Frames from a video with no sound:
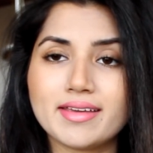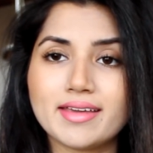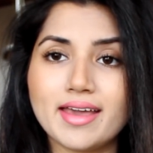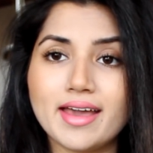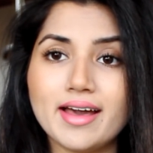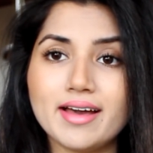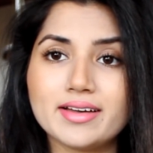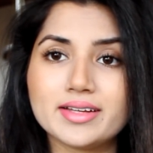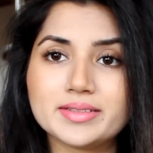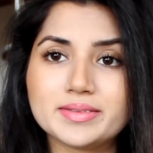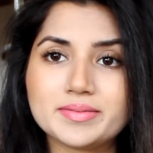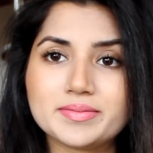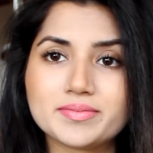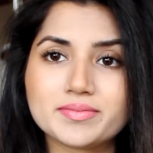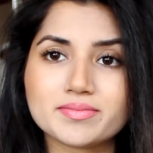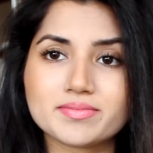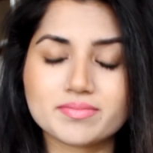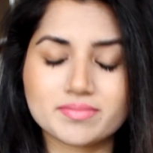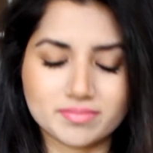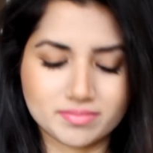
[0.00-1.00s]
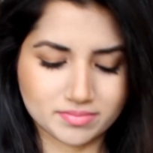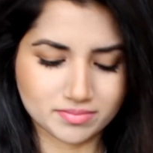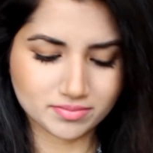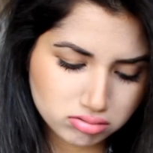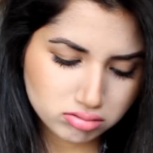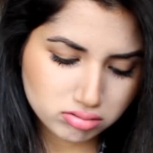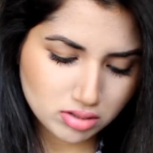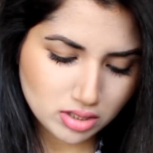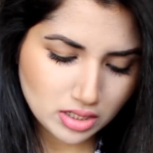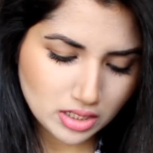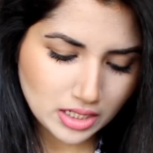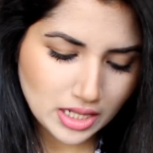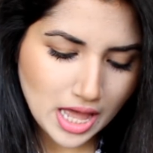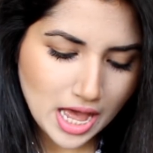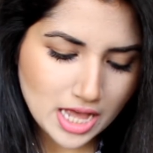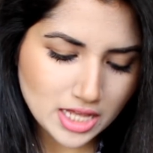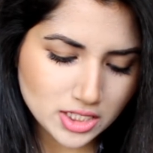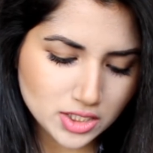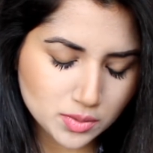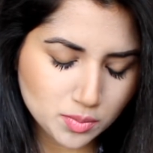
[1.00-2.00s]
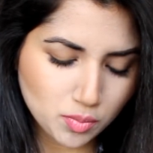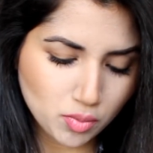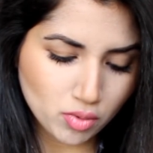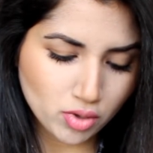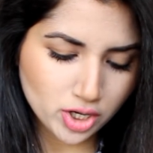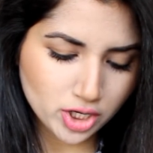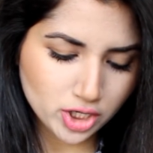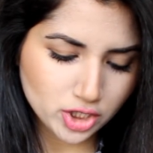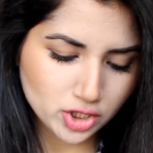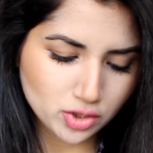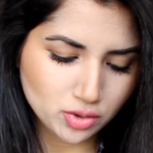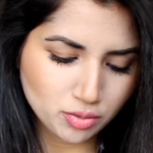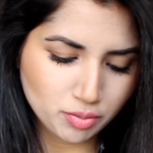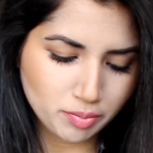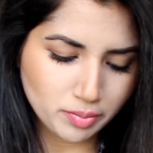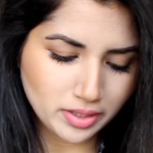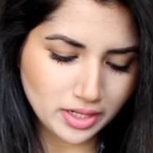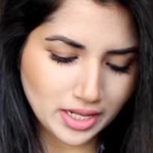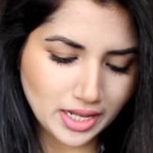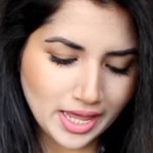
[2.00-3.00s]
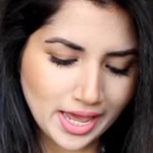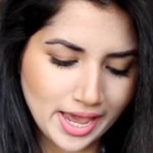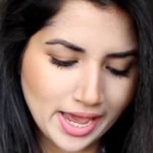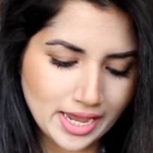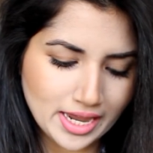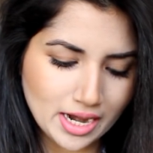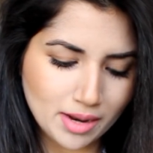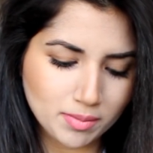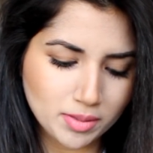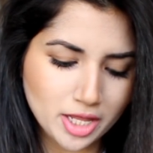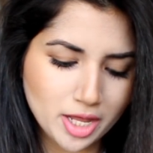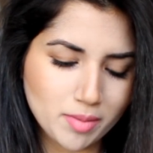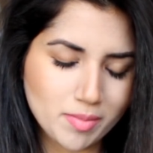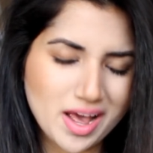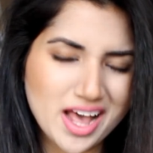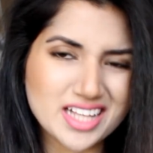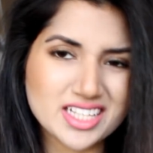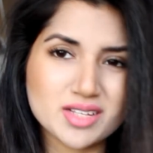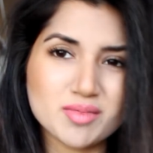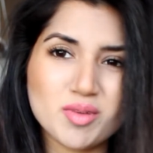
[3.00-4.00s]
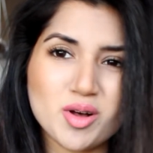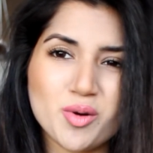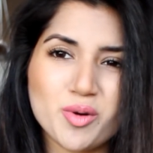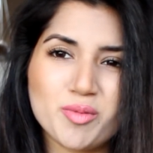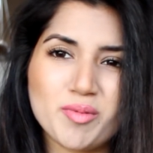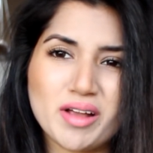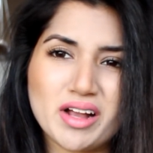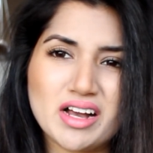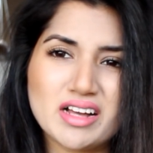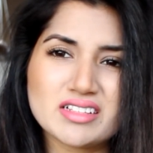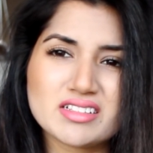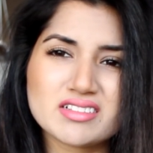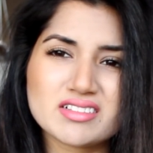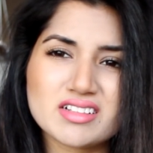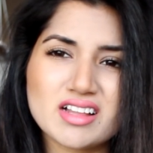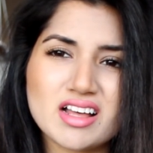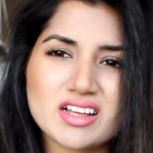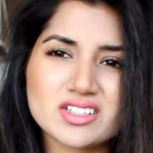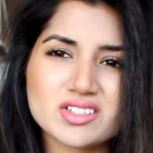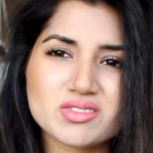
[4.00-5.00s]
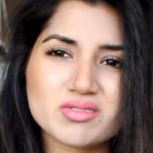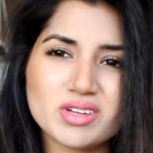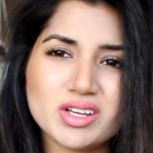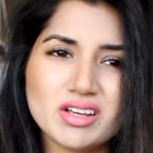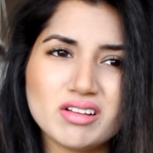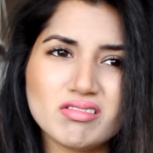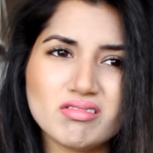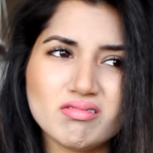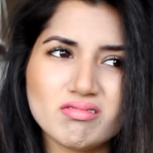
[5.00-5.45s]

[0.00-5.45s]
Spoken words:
yeah. Last sport you played. I played basketball with my cousins last week.